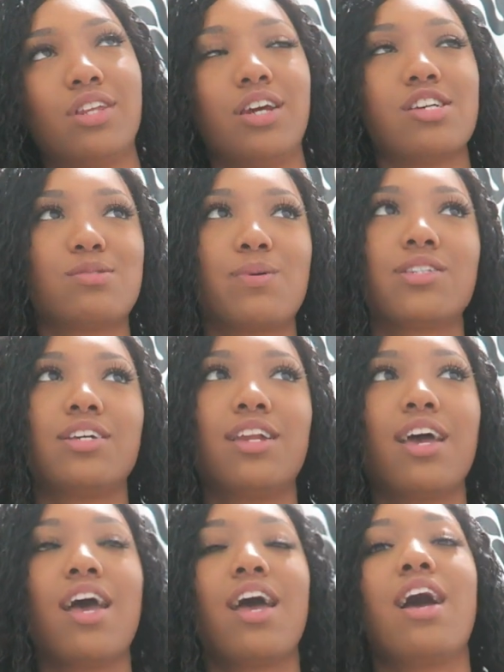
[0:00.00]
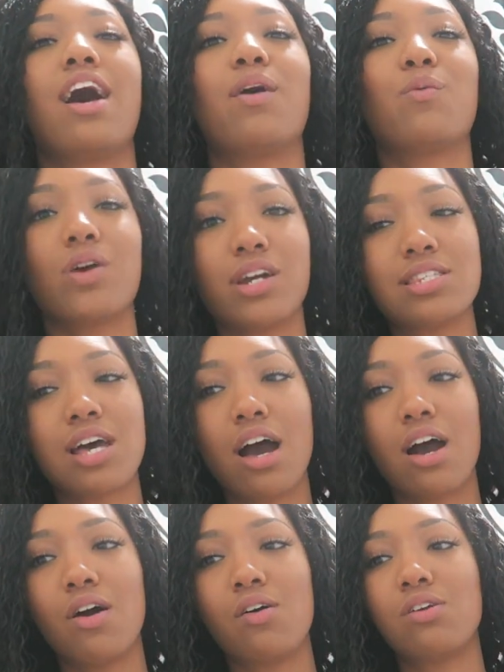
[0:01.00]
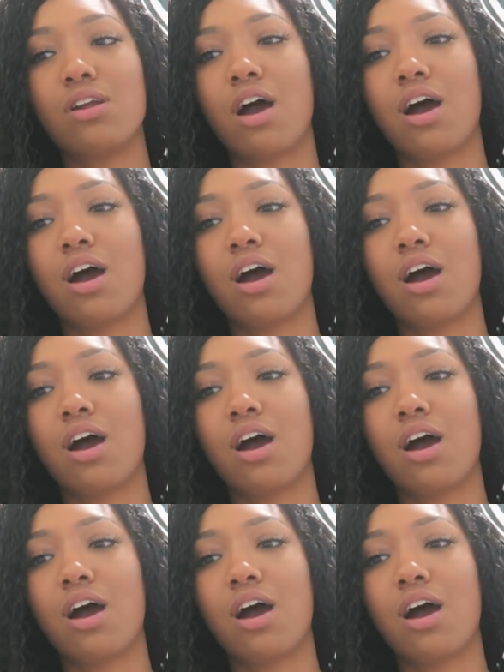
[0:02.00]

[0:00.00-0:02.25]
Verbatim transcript: than I expected. I worked out.